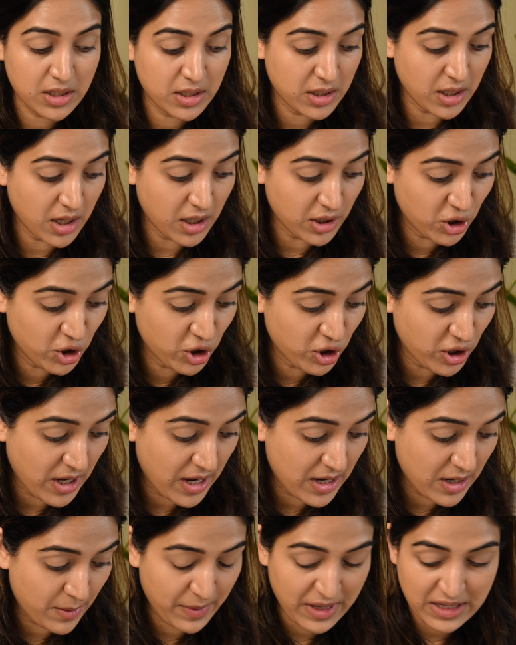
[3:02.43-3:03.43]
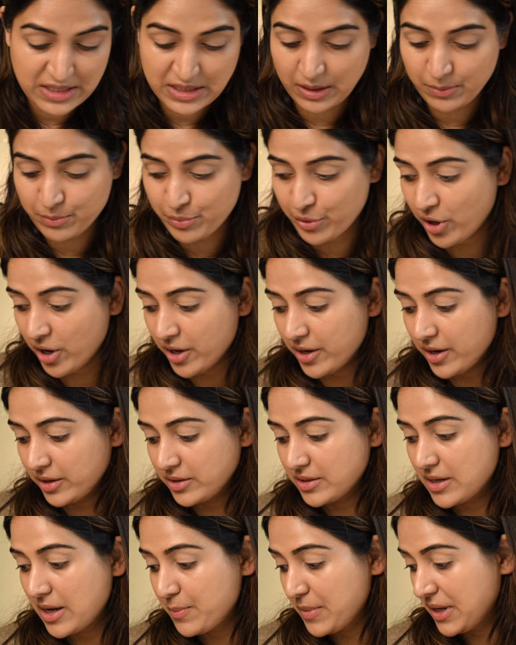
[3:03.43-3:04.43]
such an amazing
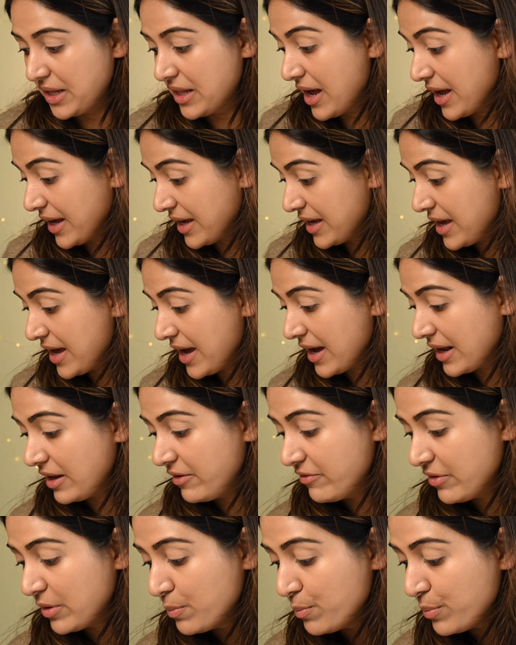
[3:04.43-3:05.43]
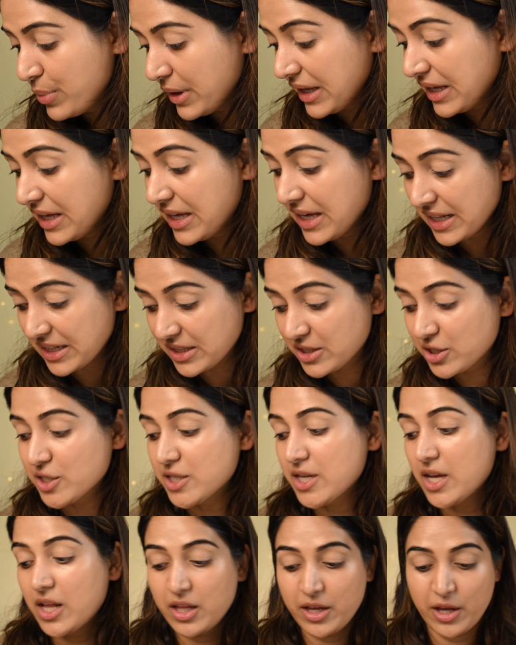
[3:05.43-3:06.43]
product. I mean, I can't even begin to
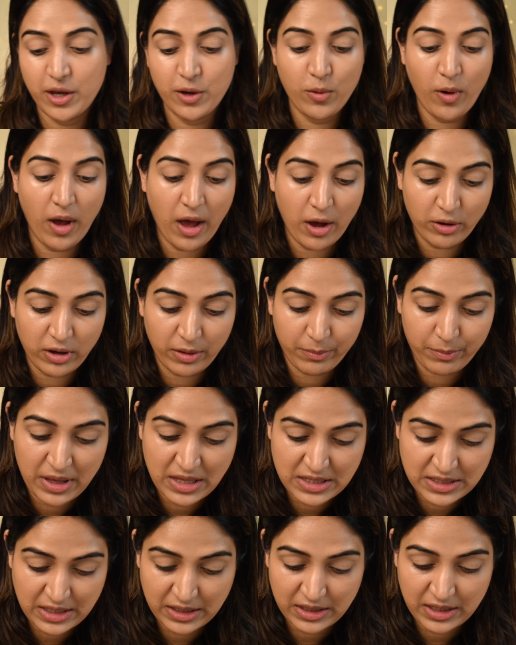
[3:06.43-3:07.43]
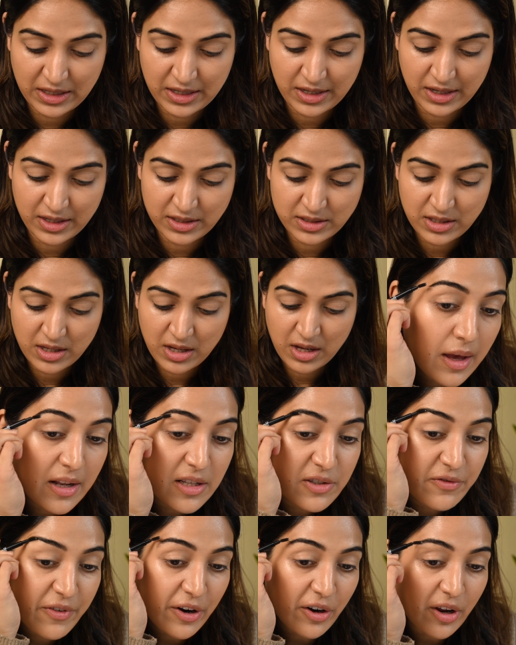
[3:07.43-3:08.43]
tell you how amazing it is. It
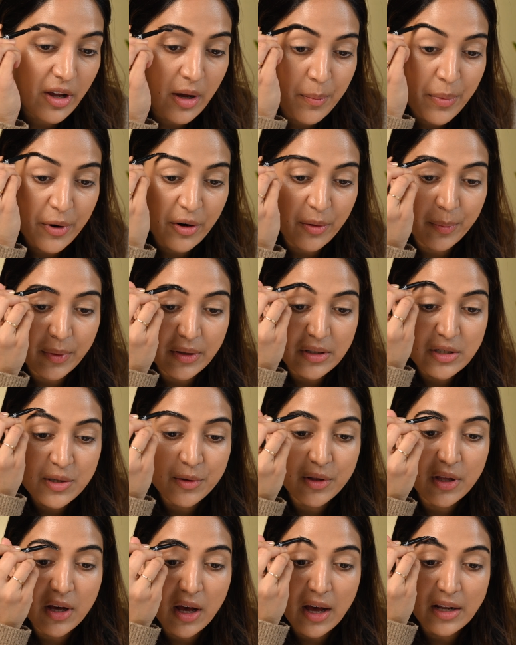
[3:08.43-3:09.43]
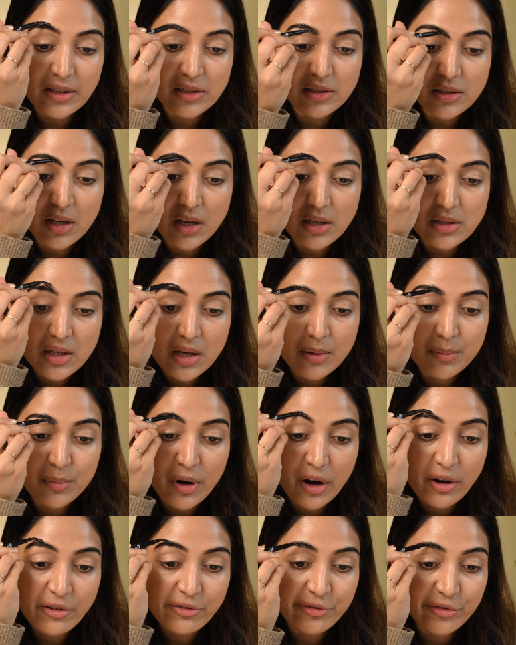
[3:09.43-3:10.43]
is very comparable to the Anastasia
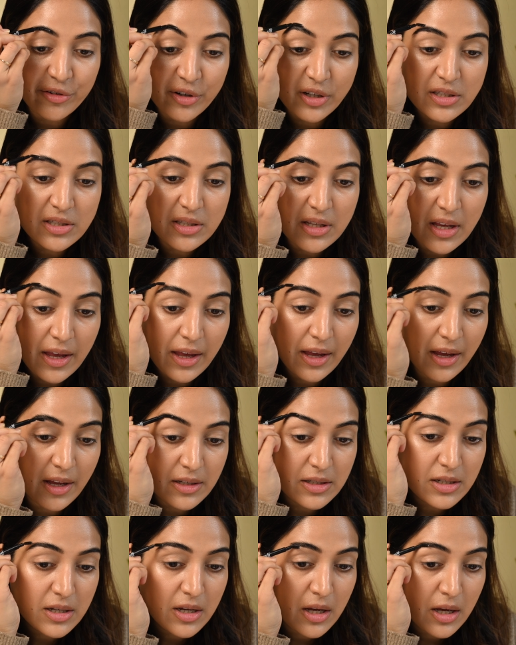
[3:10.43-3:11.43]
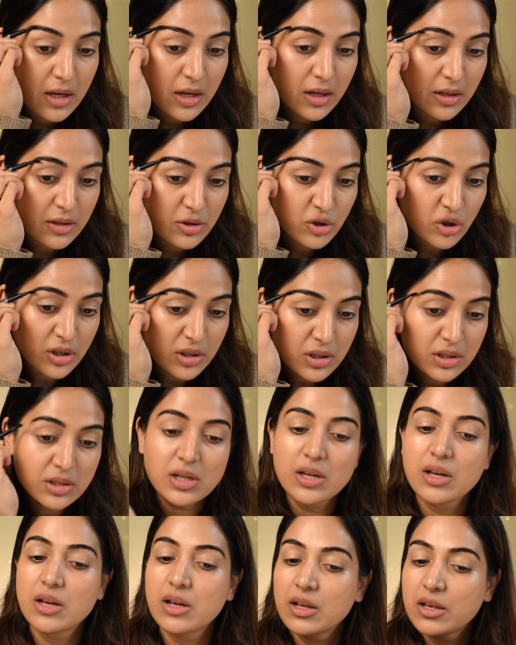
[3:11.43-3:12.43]
Brow Frizz, and
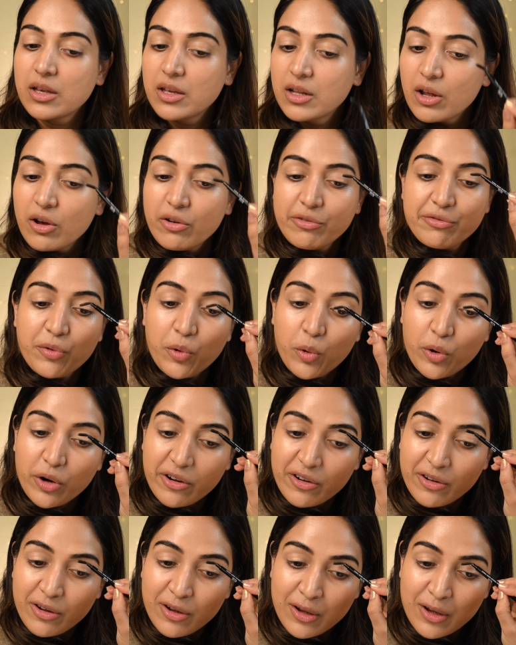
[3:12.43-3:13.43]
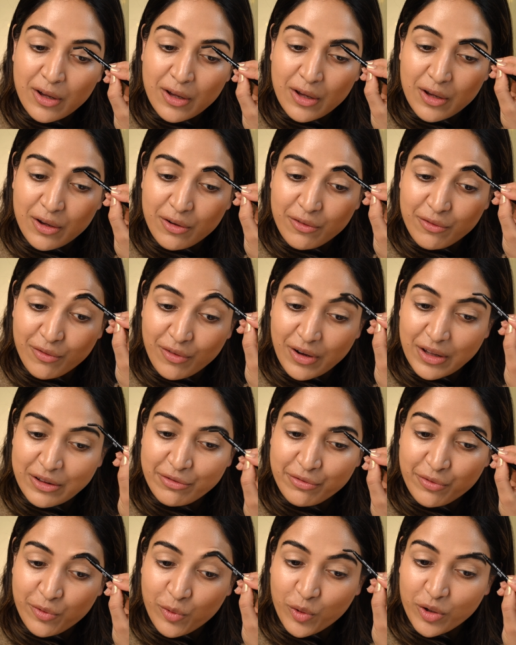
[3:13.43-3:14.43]
just, you know, for
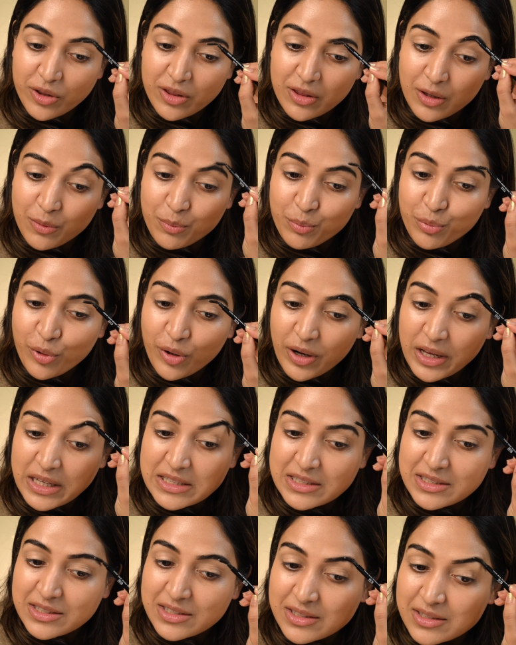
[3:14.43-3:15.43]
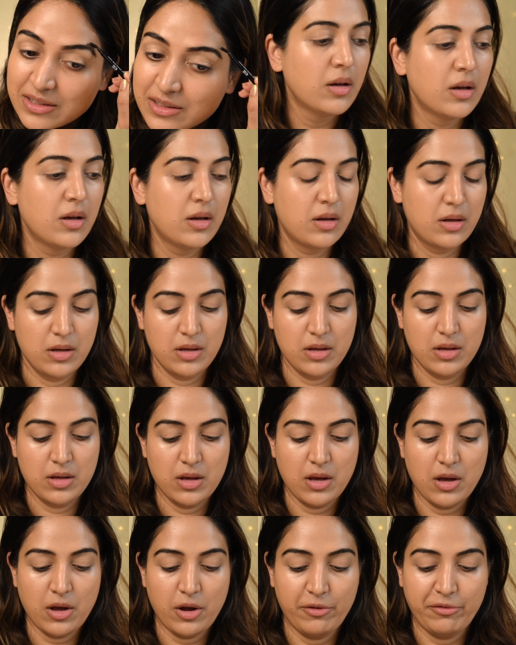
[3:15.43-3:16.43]
1/4 the price.
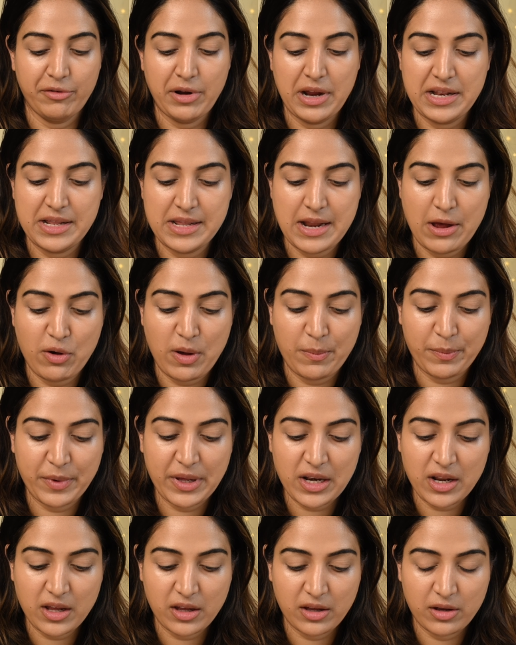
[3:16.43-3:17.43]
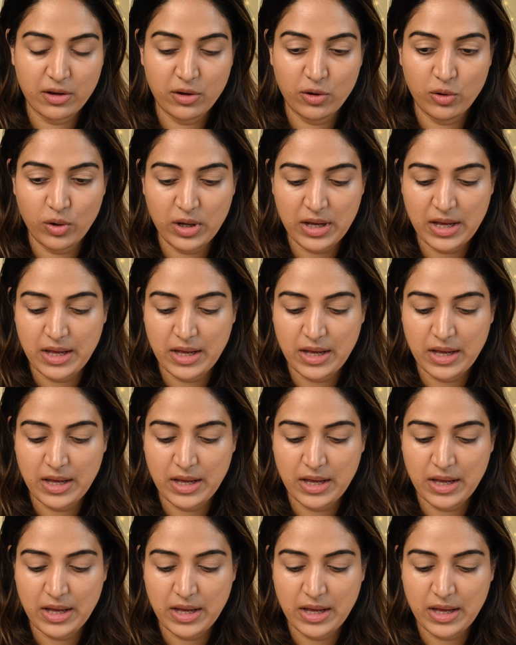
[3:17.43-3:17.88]
Alright, now I'm gonna go